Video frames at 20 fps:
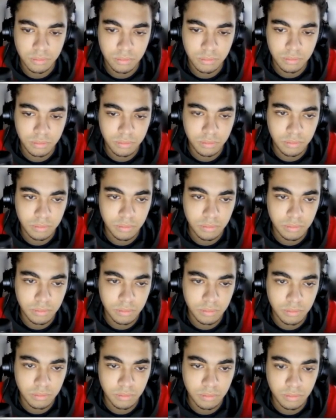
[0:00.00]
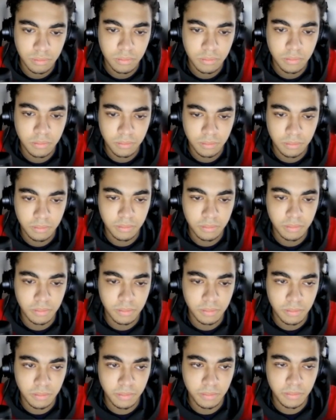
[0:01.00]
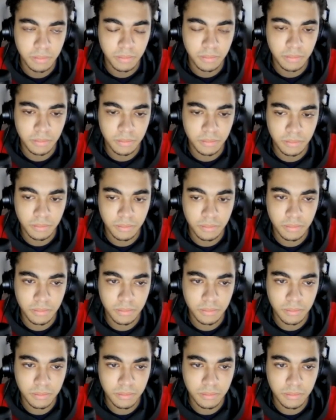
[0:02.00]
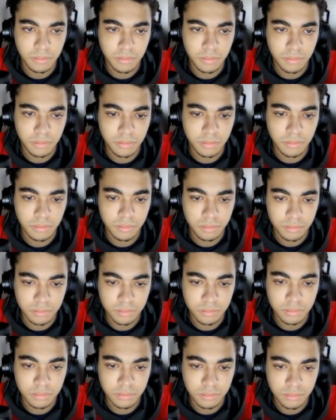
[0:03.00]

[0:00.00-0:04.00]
(not speaking)